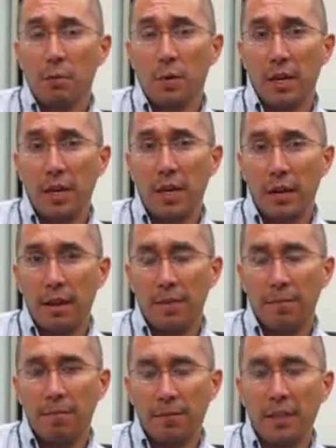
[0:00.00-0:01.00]
we
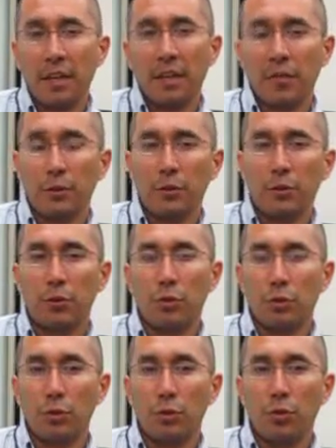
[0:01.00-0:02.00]
being able
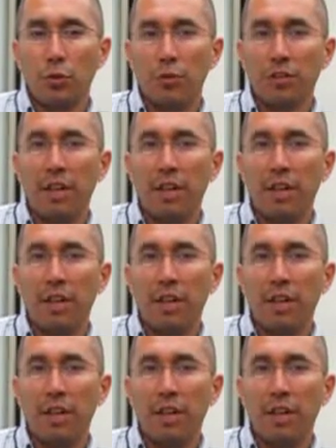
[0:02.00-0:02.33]
to